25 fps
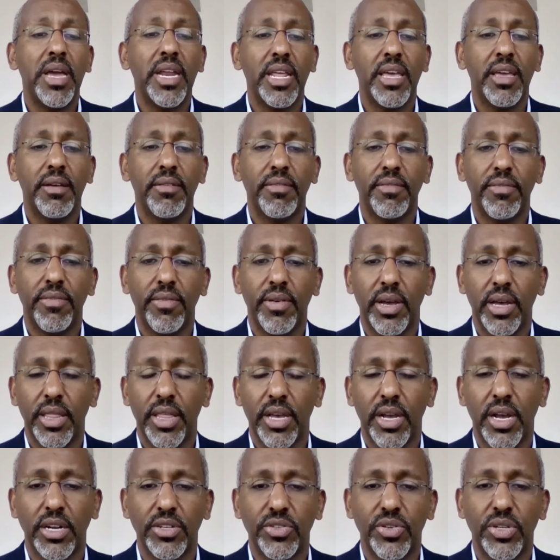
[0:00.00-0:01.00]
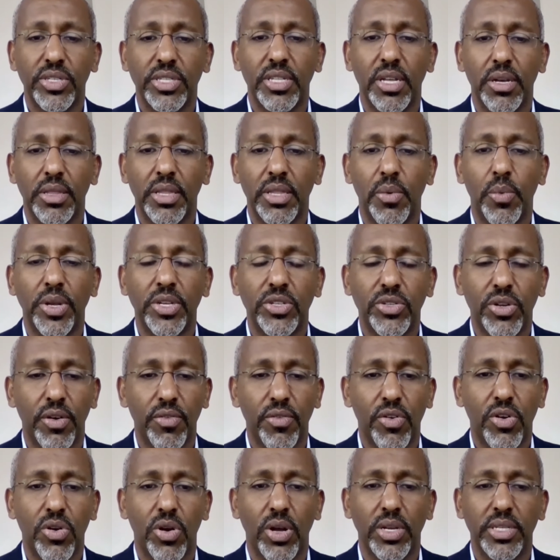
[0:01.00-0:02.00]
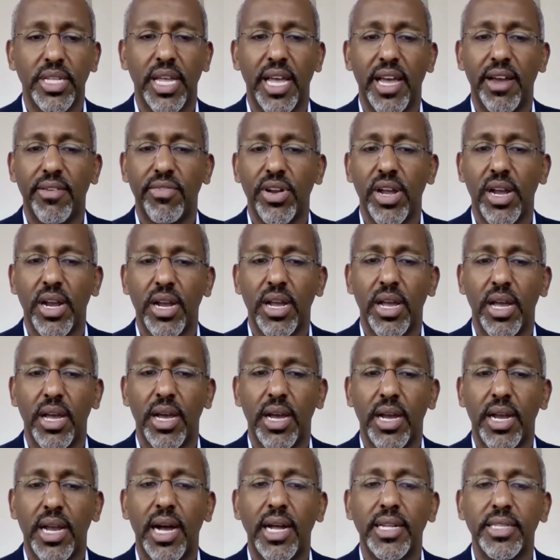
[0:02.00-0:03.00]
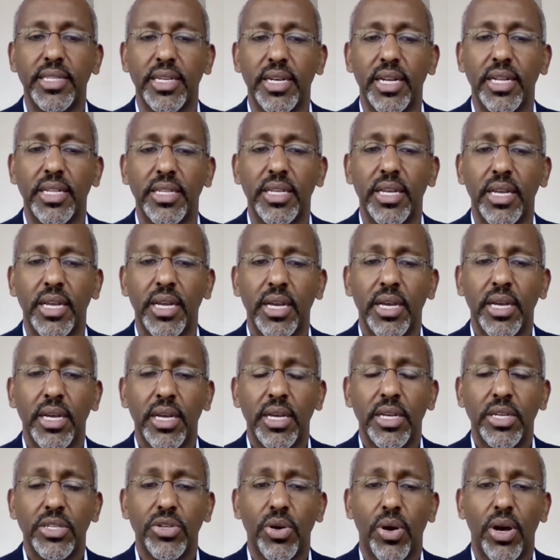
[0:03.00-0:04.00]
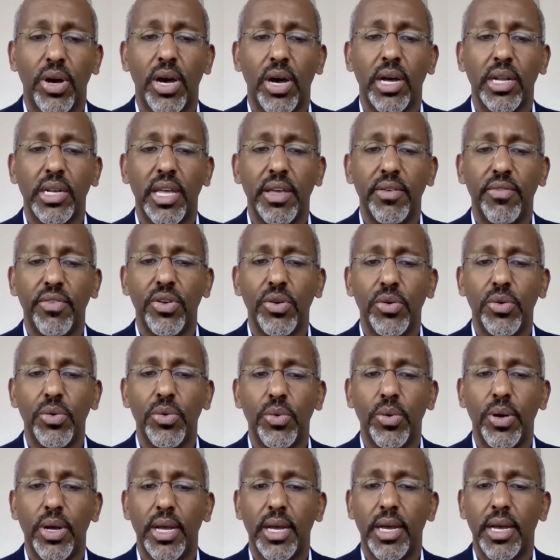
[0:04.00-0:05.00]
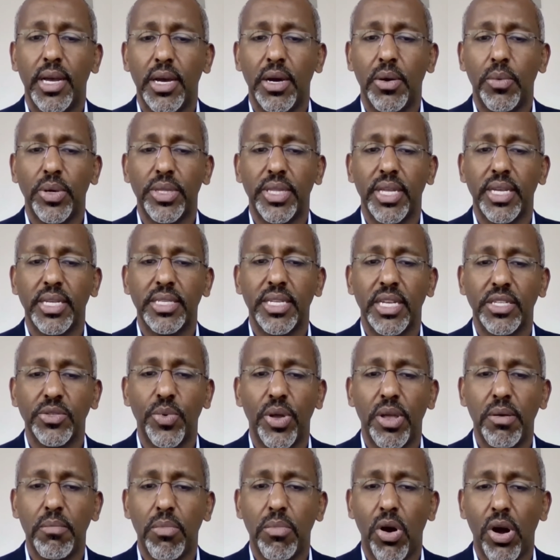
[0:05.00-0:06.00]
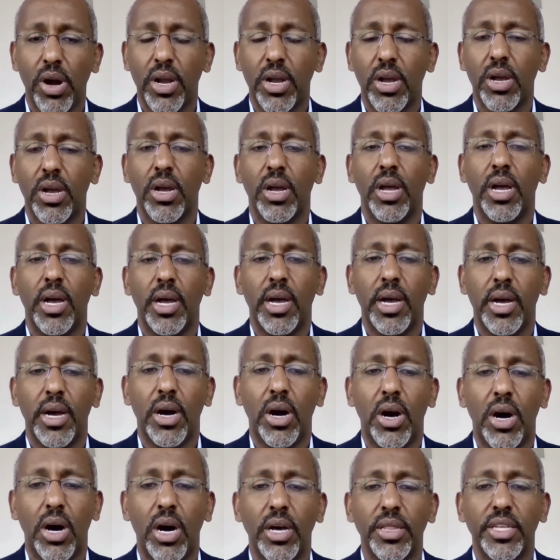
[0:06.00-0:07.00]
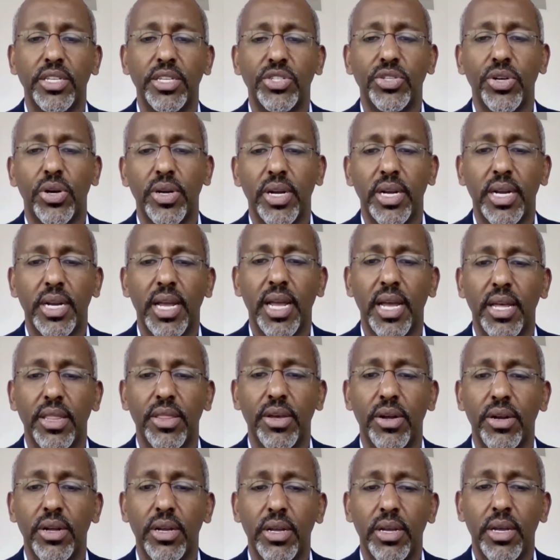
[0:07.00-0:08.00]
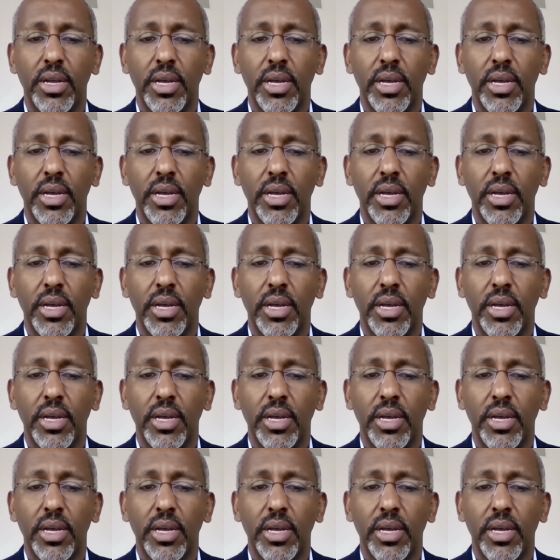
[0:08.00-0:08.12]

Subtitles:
many of the countries that we serve across the African continent. So I'll leave you with this as we embark on this journey together.